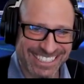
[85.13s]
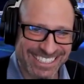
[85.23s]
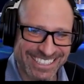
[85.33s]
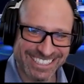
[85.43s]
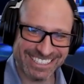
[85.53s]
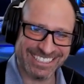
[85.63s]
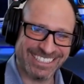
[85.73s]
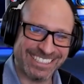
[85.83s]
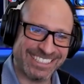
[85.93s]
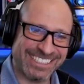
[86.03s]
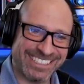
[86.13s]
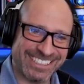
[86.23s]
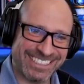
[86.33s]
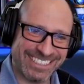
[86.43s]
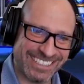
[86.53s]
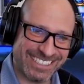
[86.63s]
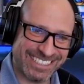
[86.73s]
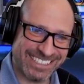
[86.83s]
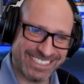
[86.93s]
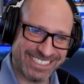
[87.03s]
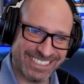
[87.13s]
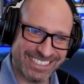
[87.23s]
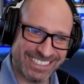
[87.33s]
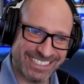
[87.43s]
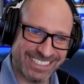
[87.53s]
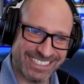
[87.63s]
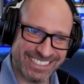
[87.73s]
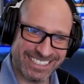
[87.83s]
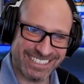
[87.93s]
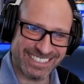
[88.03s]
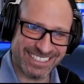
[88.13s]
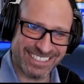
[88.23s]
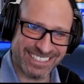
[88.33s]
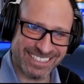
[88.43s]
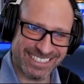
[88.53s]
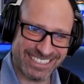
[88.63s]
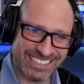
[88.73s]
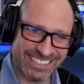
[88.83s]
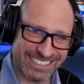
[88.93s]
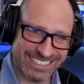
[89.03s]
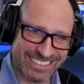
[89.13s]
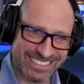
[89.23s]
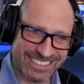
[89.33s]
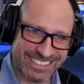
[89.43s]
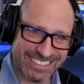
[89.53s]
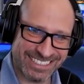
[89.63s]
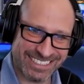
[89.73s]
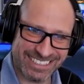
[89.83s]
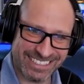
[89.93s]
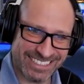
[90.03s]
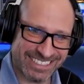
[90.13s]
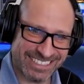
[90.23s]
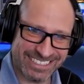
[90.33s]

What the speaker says: No words are spoken by the person on screen.